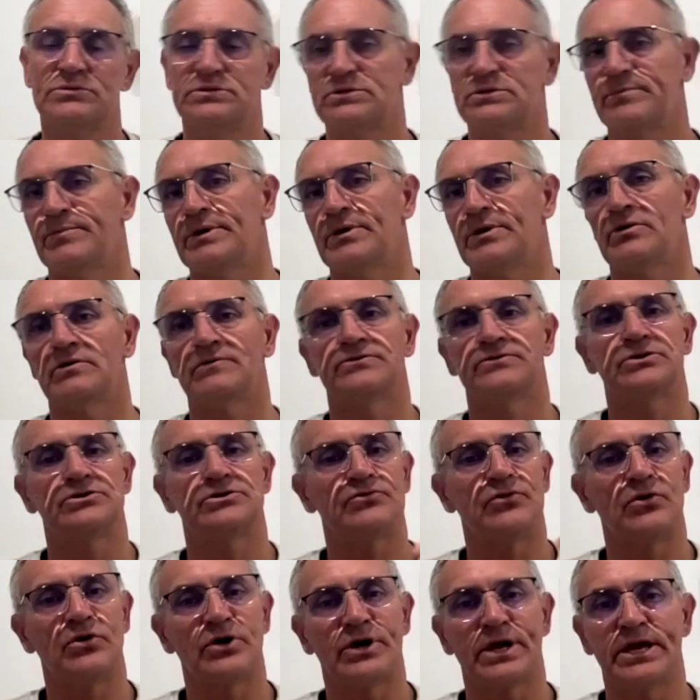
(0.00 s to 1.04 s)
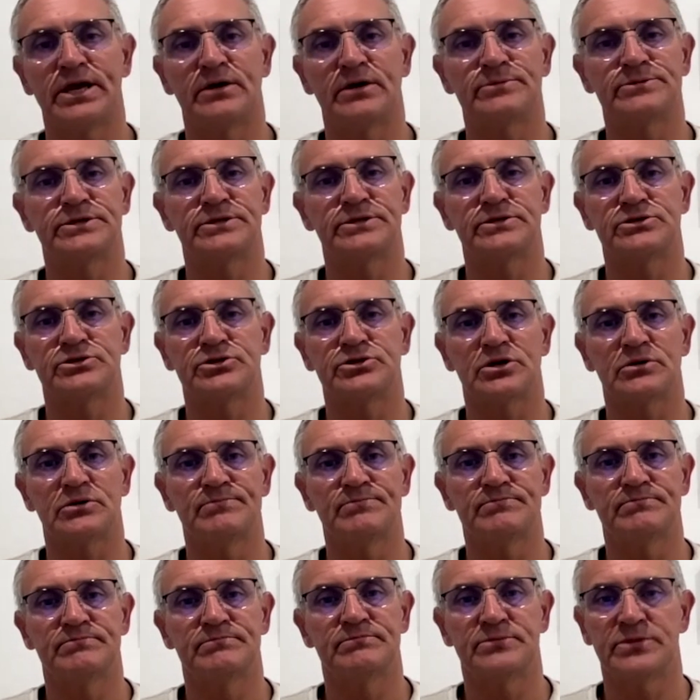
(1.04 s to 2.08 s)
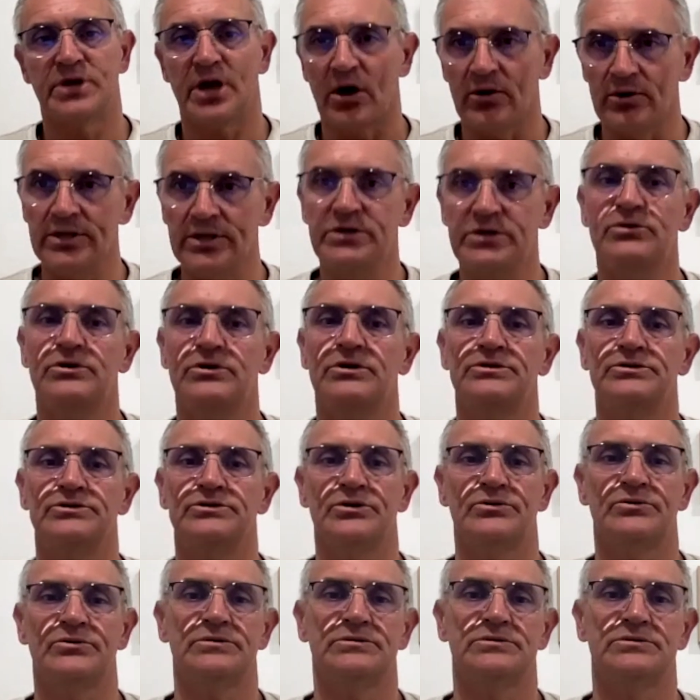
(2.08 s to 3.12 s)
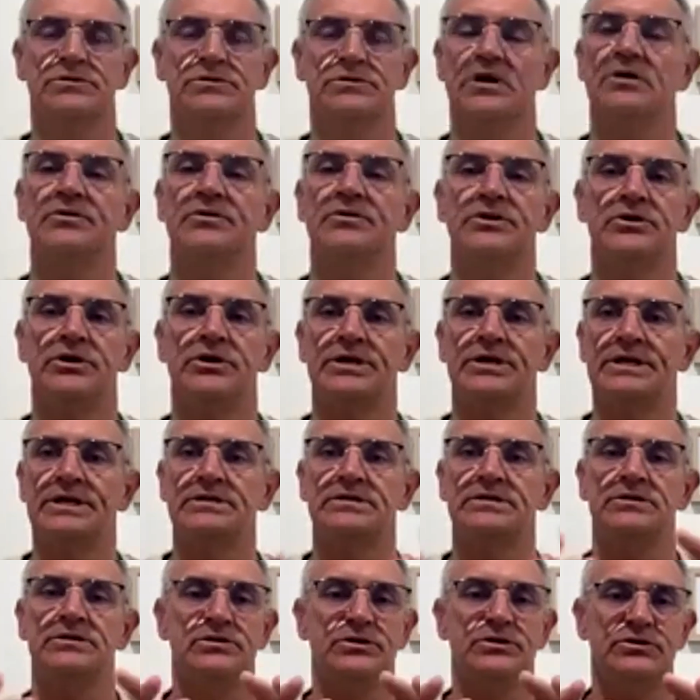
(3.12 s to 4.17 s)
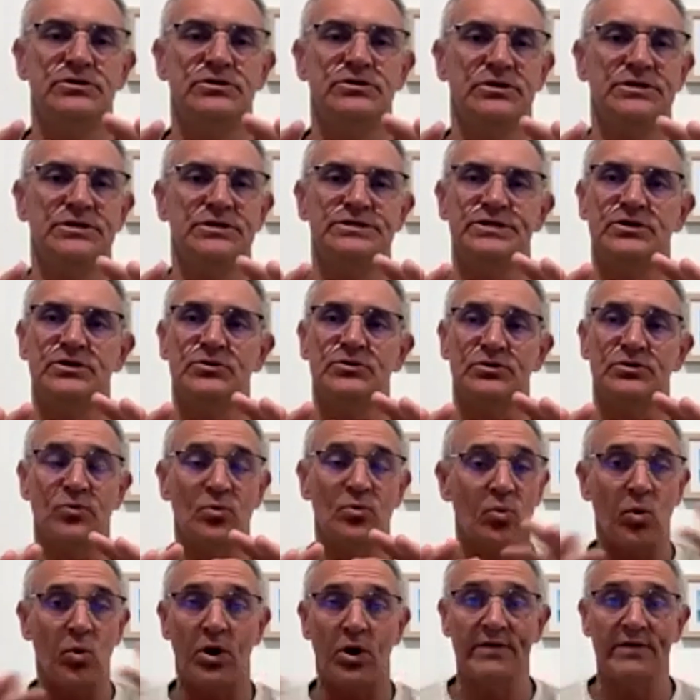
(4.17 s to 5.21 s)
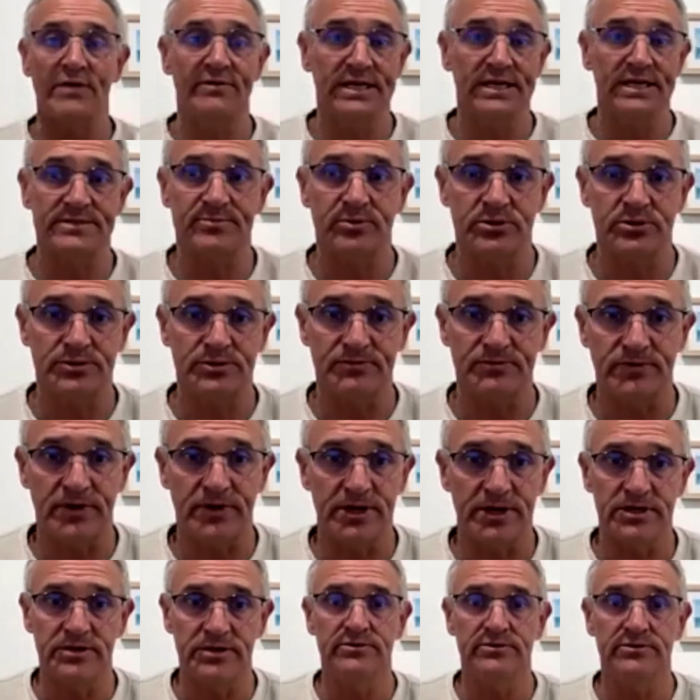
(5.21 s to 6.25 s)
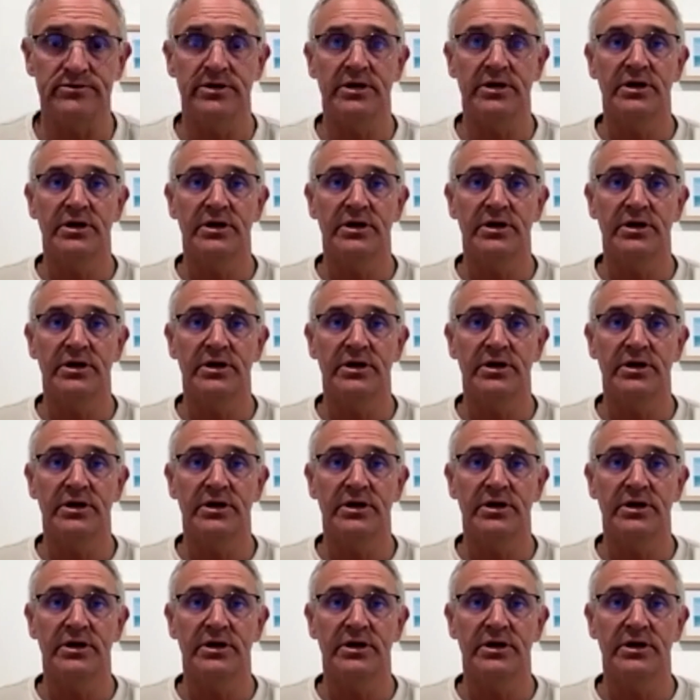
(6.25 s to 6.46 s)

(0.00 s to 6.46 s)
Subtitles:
You're better off just rocking up to the job, knowing you can do it, knowing you can deal with whatever gets put in front of you,